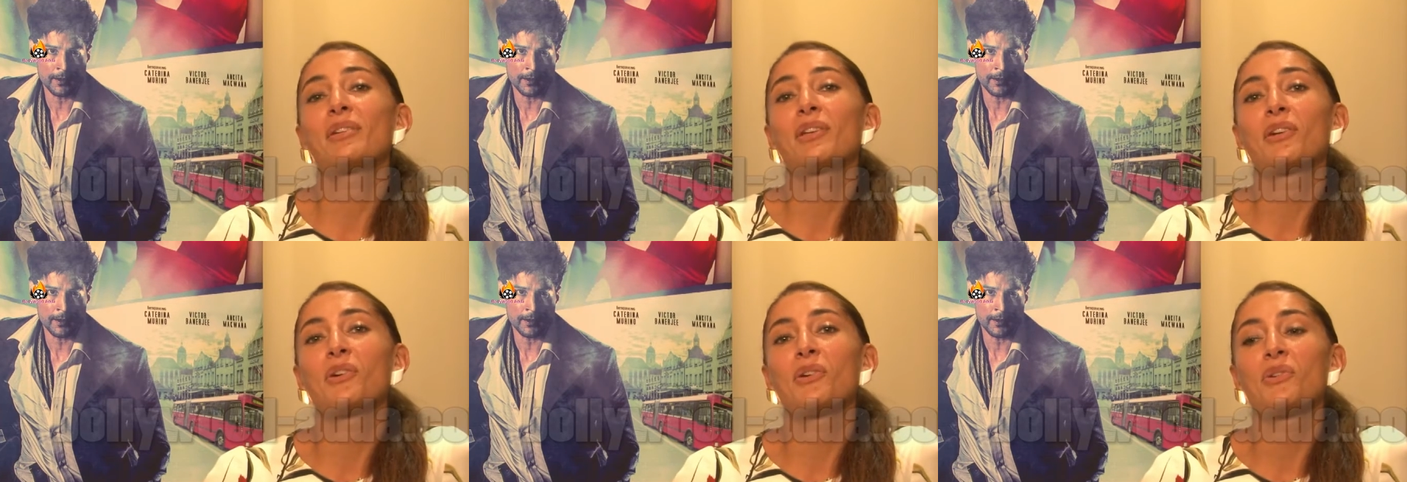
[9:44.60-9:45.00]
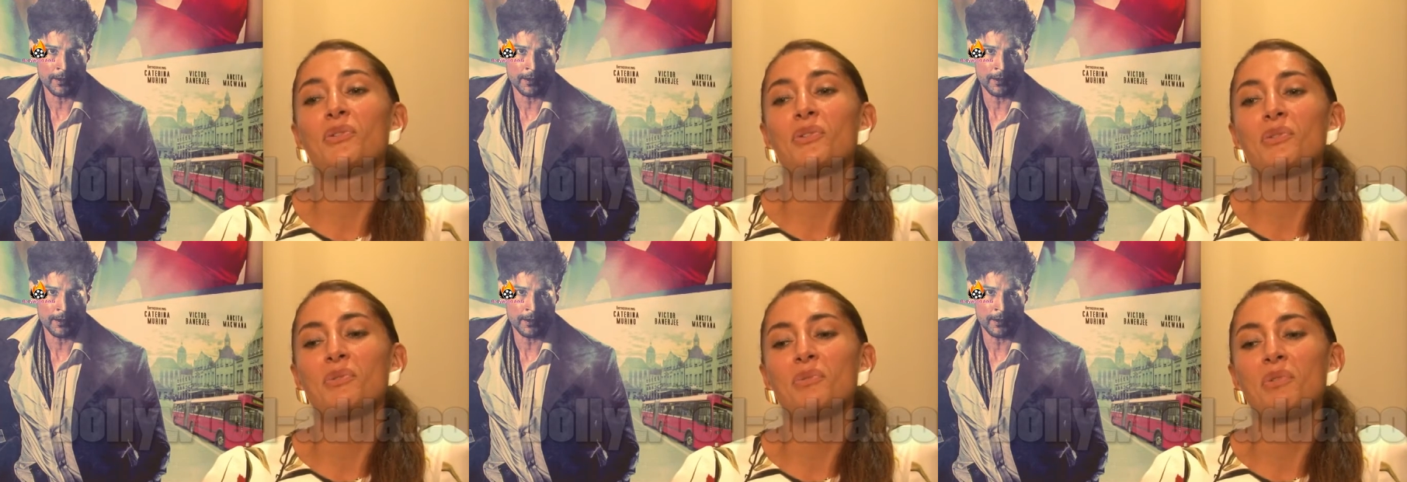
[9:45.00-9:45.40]
Speaker 1: because
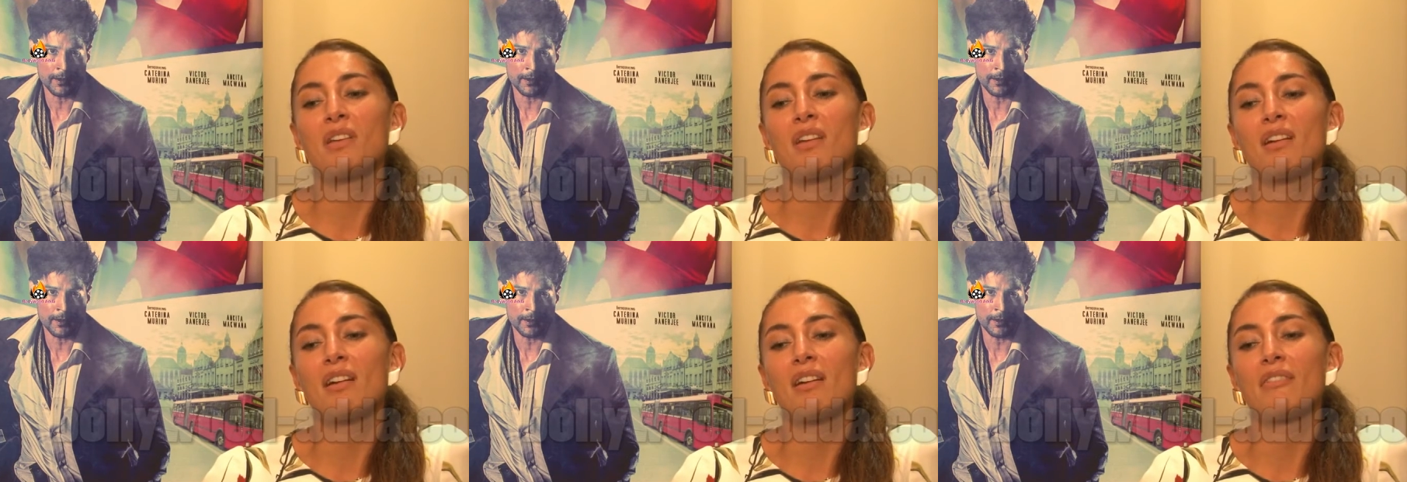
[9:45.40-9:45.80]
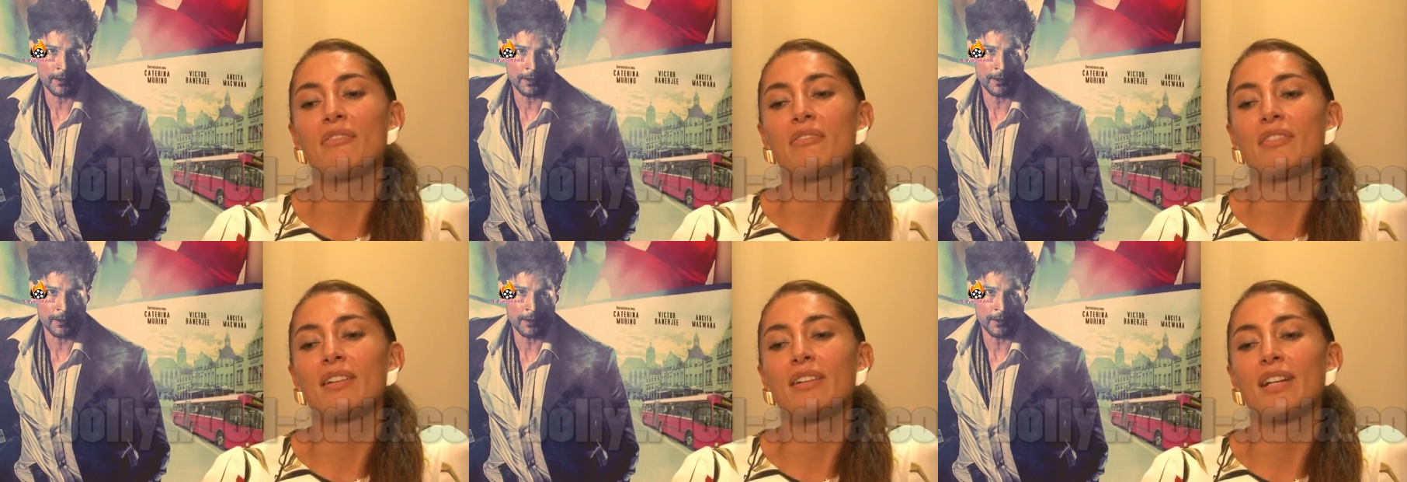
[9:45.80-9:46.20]
we have
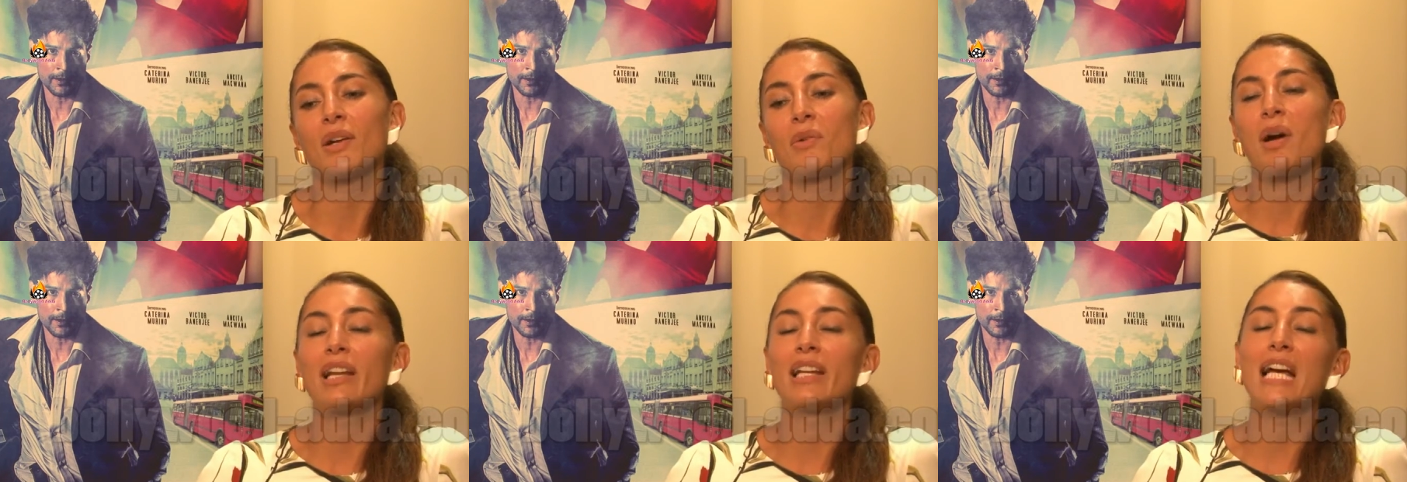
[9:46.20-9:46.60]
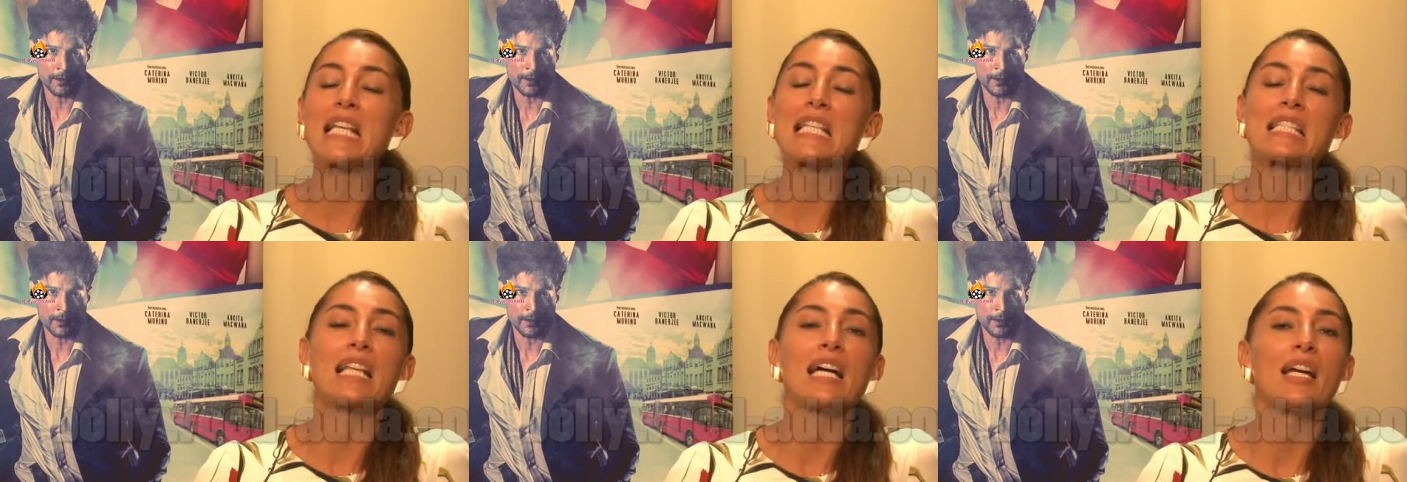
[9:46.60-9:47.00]
a quite
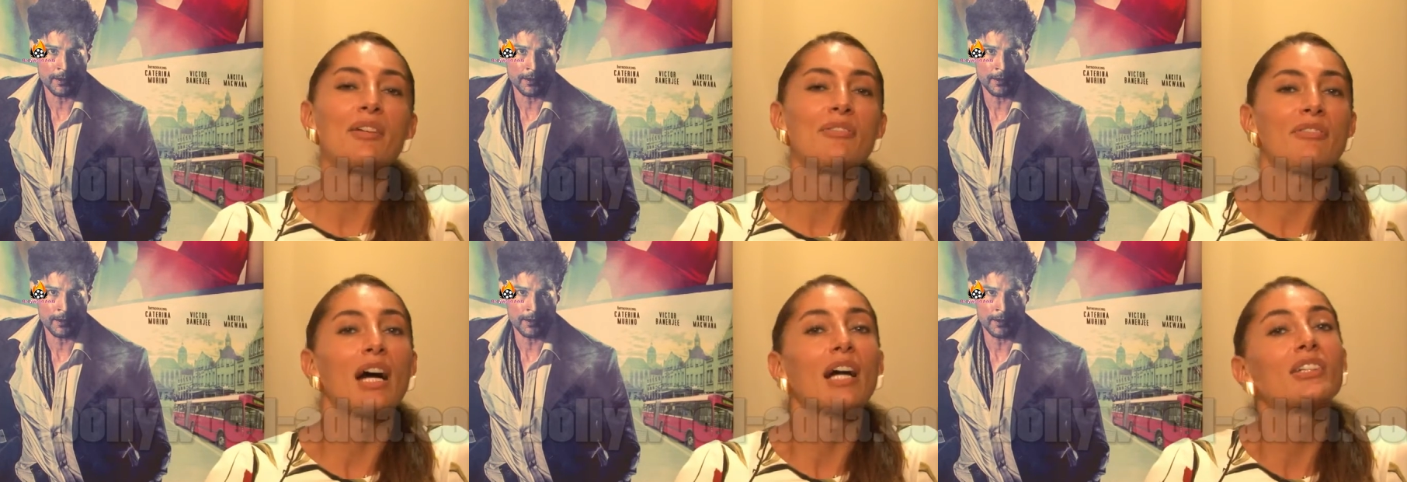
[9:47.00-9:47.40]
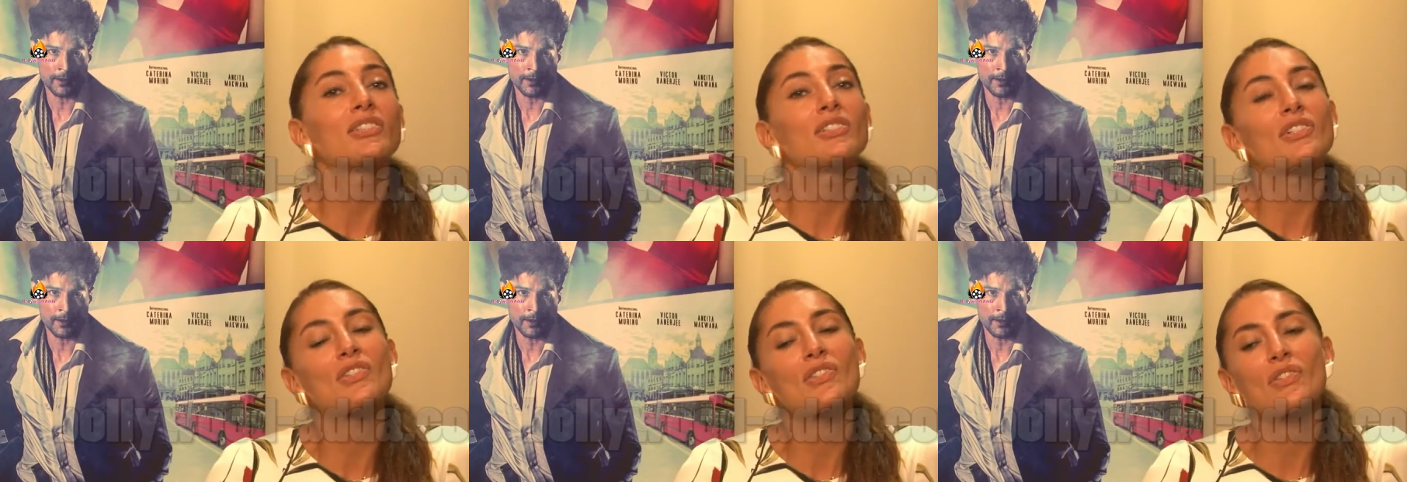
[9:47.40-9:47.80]
nice life,
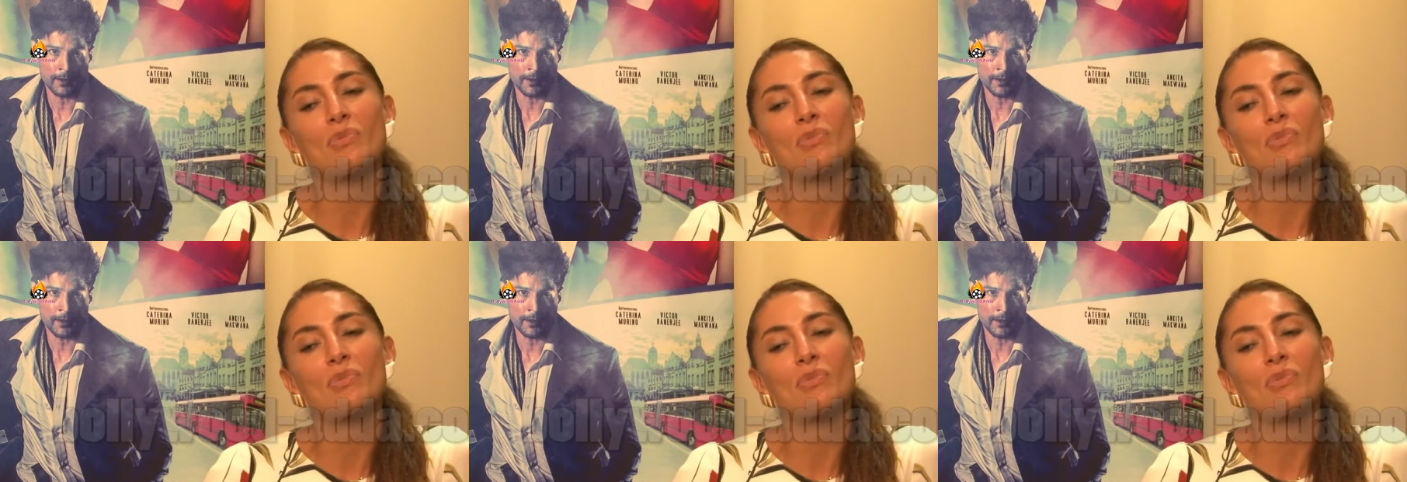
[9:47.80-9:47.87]
actors.